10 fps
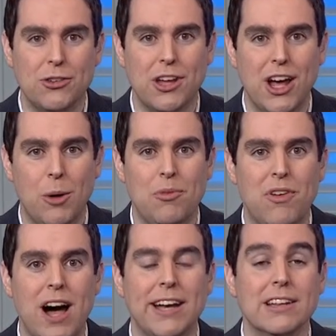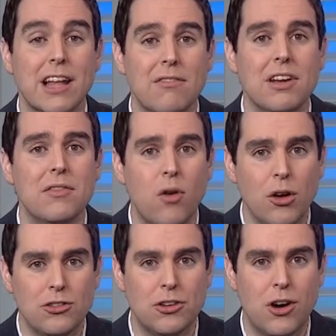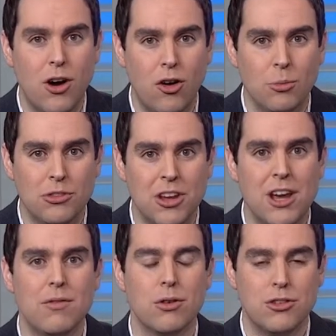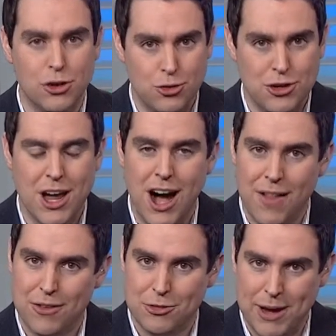to help find loving foster homes for children on the